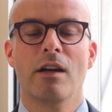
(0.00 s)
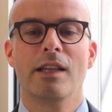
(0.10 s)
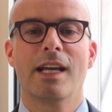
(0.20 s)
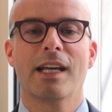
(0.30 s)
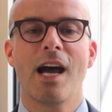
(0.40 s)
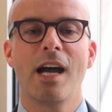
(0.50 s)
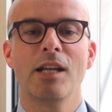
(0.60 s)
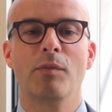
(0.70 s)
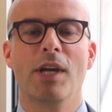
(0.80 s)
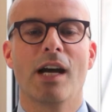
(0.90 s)
They can
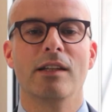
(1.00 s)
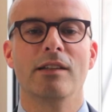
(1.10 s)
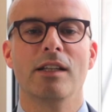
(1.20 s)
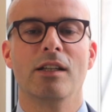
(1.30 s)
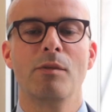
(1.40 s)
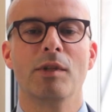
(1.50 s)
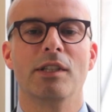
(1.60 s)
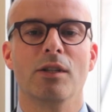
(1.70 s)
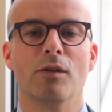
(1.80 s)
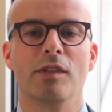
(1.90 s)
hide behind the
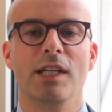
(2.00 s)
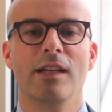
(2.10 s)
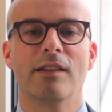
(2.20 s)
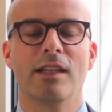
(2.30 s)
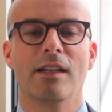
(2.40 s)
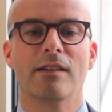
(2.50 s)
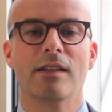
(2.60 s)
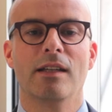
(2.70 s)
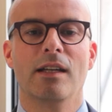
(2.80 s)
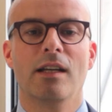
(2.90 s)
anonymity of the internet.
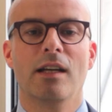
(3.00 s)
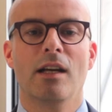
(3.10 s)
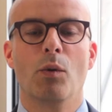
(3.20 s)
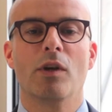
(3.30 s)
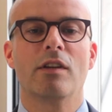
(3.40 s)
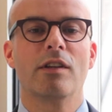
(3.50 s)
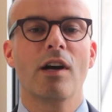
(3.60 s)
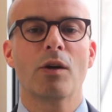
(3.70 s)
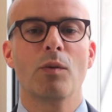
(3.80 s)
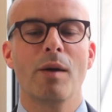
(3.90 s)
With the
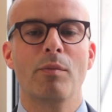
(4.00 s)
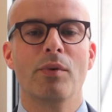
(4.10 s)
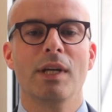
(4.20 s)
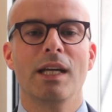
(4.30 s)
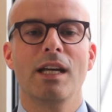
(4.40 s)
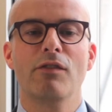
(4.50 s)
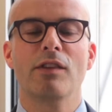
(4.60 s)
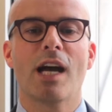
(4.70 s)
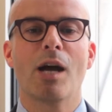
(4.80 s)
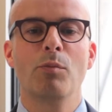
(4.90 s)
dark web, even
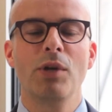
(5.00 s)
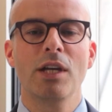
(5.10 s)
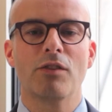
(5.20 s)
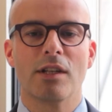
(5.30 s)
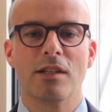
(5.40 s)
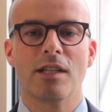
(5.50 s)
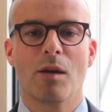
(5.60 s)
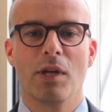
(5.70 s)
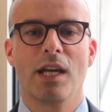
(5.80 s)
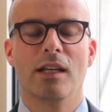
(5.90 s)
their IP addresses can
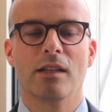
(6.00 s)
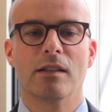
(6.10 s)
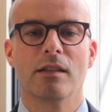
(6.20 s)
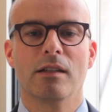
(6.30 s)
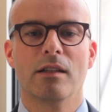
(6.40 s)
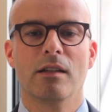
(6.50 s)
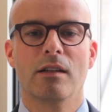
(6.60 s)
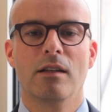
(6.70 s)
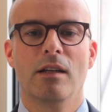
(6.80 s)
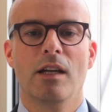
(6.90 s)
be hidden.
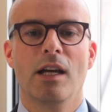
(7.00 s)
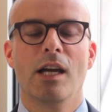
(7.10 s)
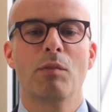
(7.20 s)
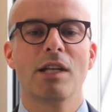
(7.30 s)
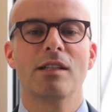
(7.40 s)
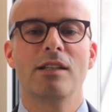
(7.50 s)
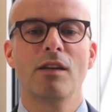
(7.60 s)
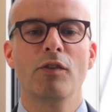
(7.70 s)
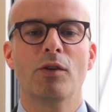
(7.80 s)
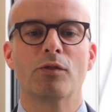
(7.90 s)
It makes it
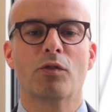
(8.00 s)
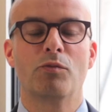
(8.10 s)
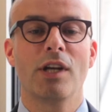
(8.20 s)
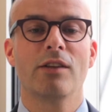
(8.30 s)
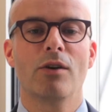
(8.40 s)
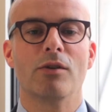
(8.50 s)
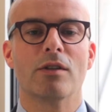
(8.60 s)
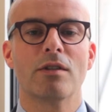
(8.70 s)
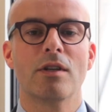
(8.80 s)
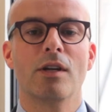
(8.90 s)
difficult for brand
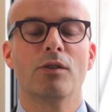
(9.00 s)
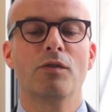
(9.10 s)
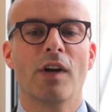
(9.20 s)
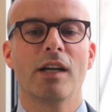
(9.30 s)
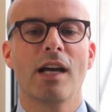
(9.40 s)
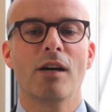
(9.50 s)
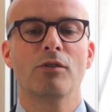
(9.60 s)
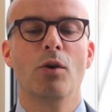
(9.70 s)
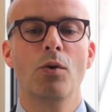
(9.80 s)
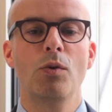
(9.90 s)
owners to find
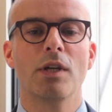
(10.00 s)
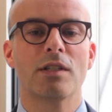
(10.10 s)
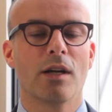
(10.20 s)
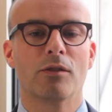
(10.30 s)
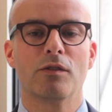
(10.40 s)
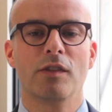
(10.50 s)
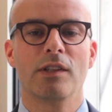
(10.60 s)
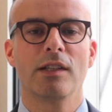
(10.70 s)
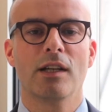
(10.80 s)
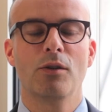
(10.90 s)
out who is
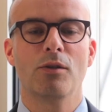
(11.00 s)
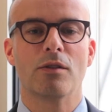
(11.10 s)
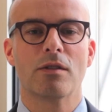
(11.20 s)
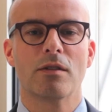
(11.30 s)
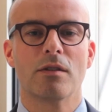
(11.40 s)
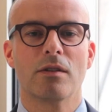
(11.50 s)
counterfeiting their goods.